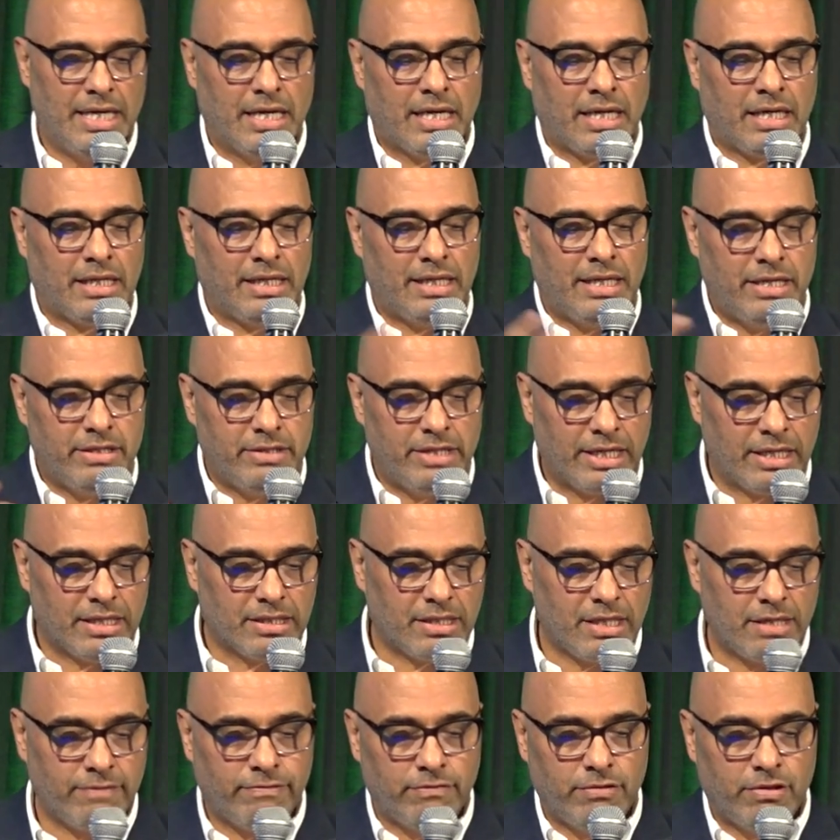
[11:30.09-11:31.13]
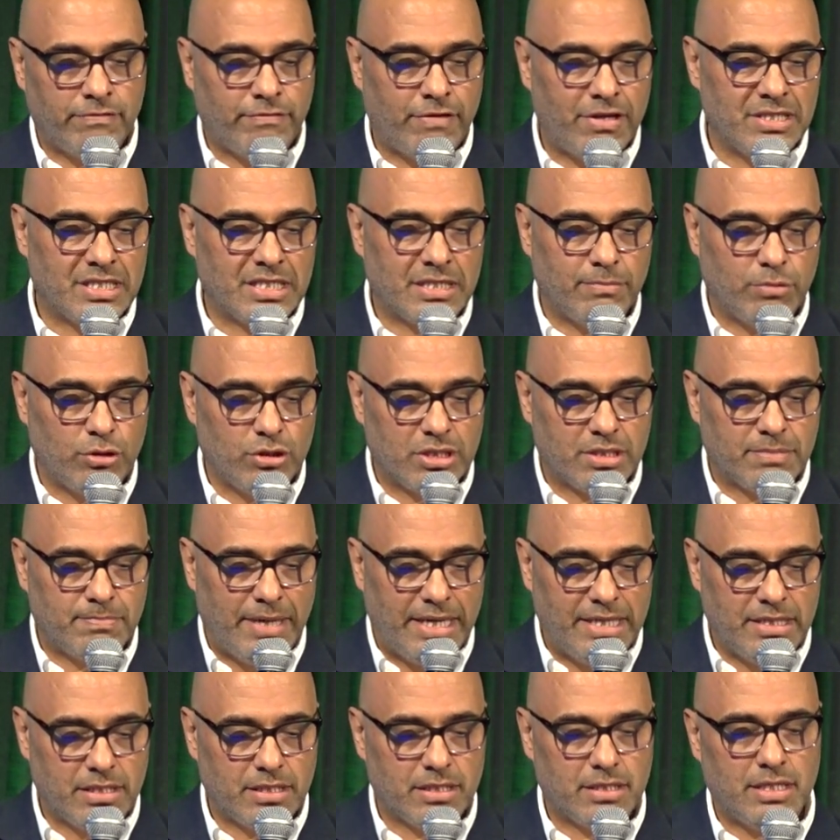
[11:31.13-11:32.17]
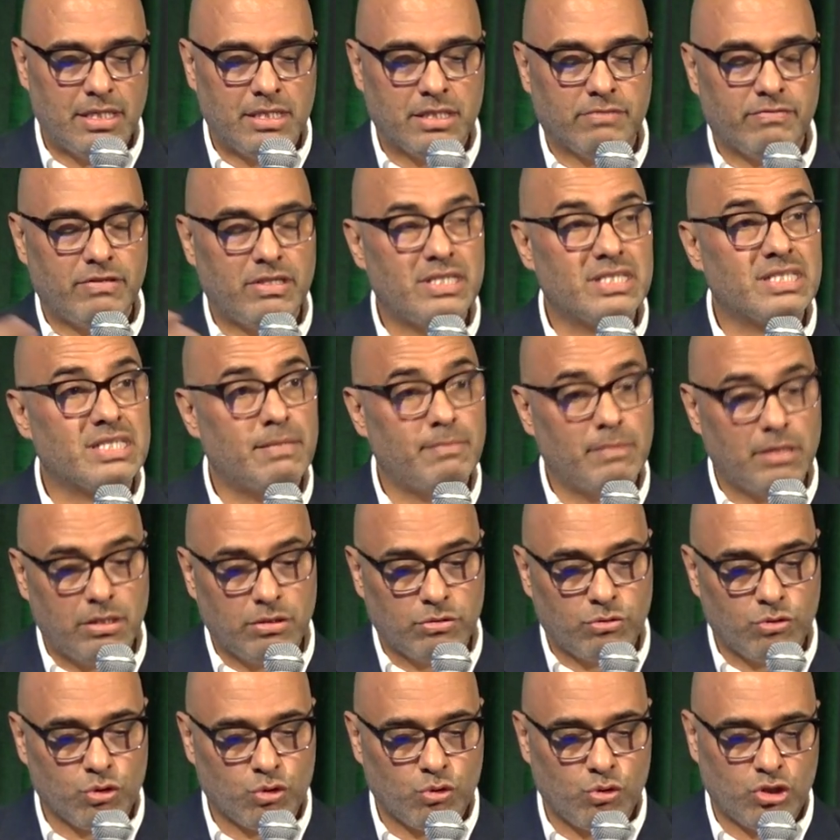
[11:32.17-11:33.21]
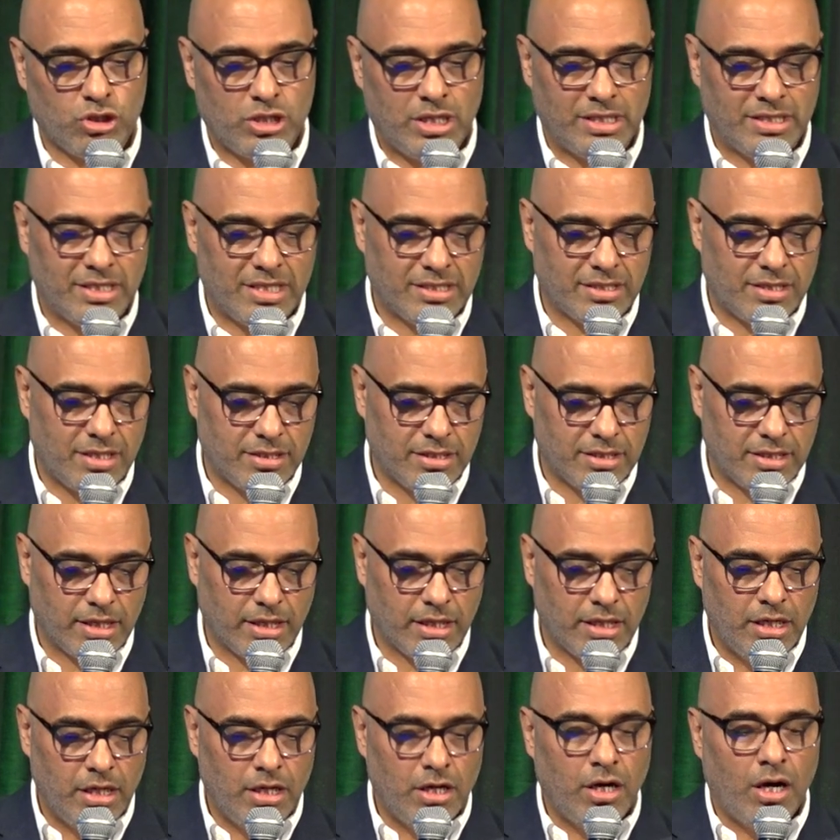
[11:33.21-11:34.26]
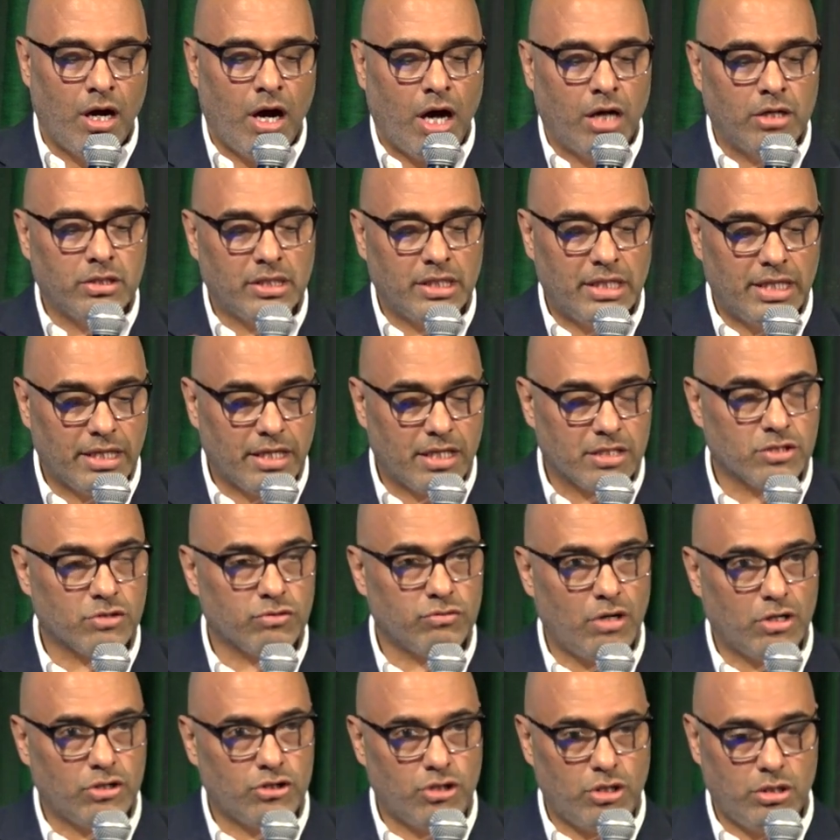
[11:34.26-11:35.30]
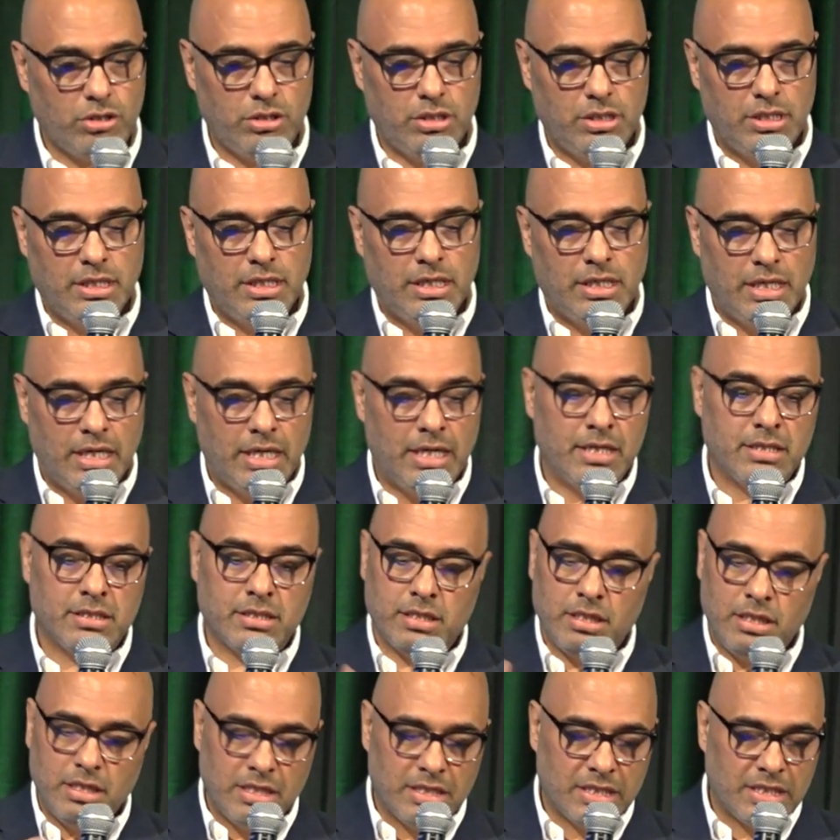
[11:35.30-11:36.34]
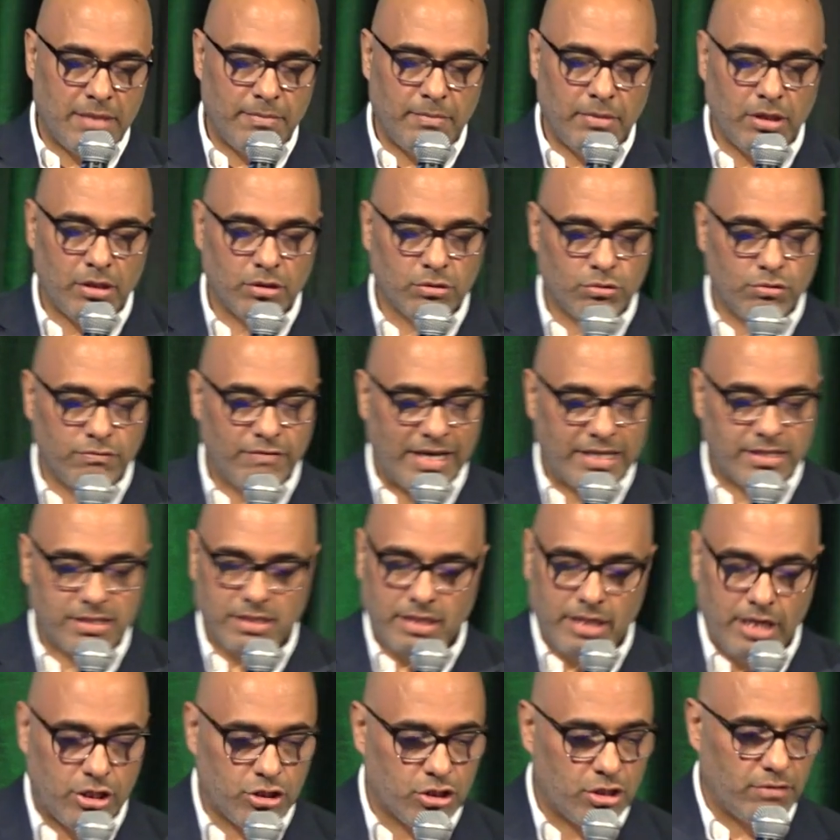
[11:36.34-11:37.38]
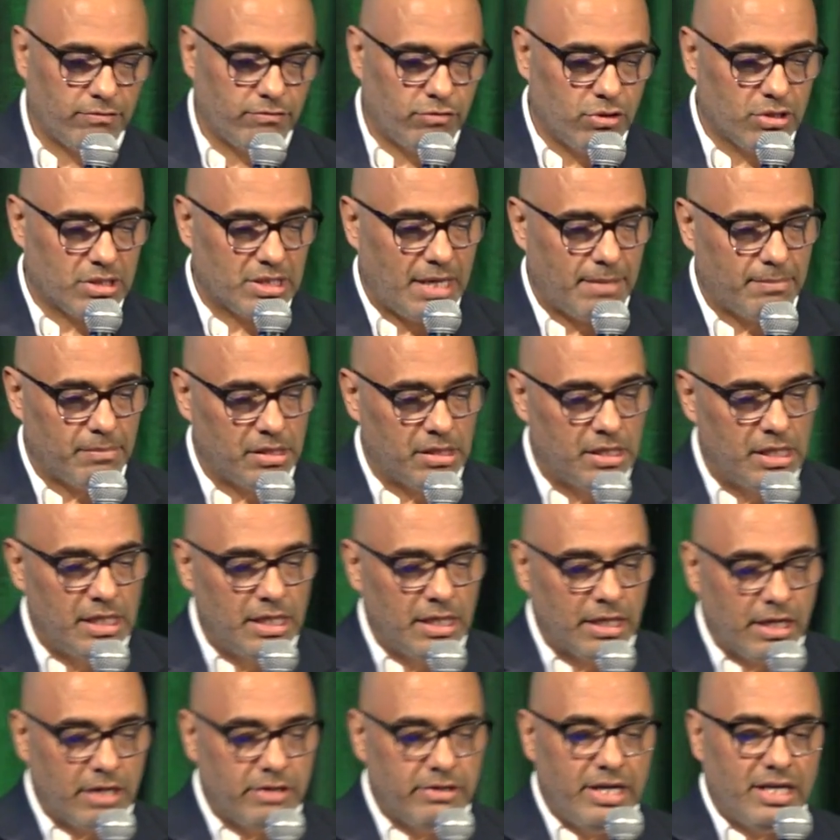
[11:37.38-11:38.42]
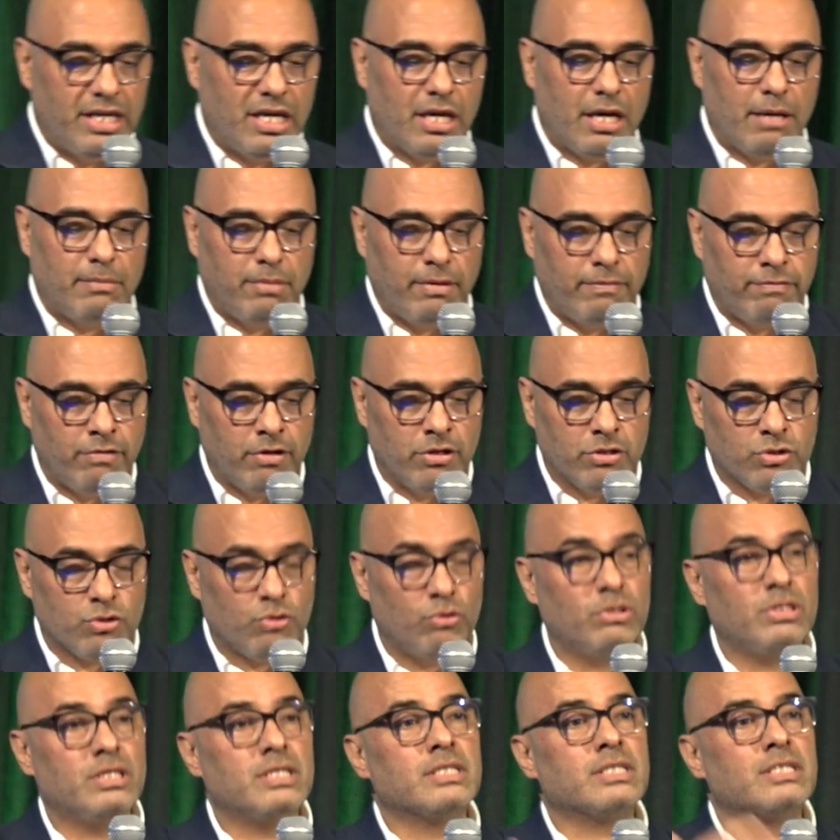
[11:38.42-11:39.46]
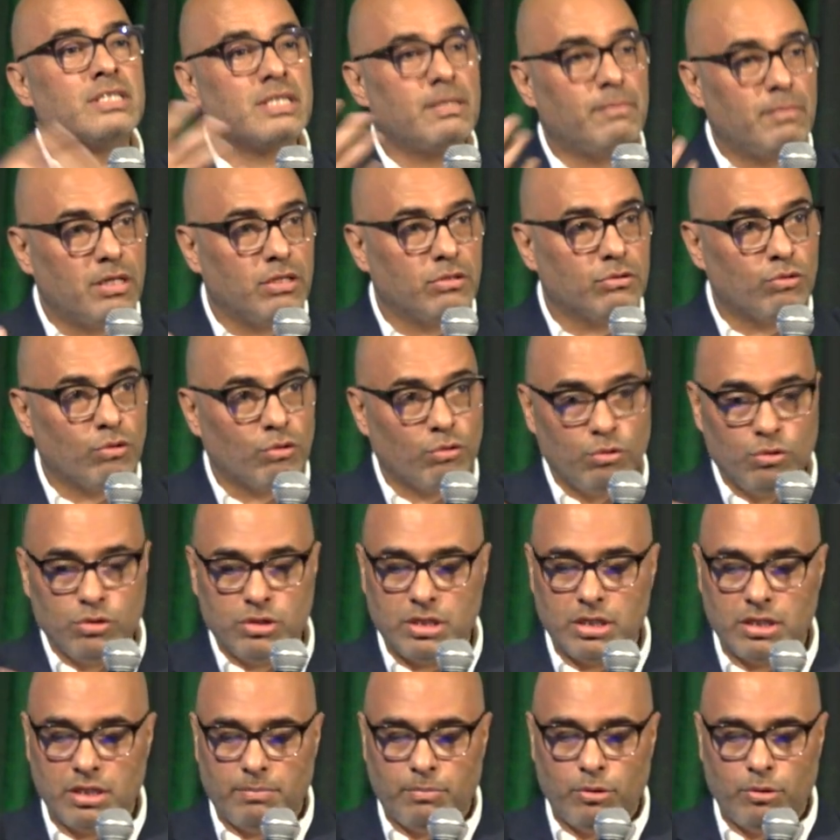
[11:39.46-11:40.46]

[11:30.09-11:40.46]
Clearing defensible space is very similar to social distancing. Hardening a structure is similar to vaccination, for example. Creating a buffer zone is similar to closing the